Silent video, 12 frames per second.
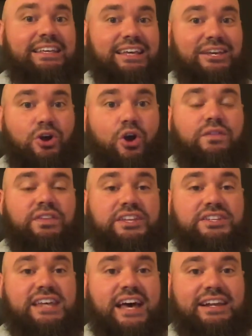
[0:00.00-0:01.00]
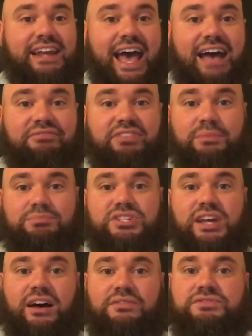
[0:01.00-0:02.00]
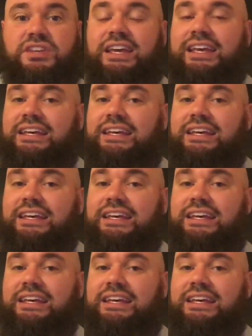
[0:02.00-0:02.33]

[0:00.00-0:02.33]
get over the 10.5 themselves.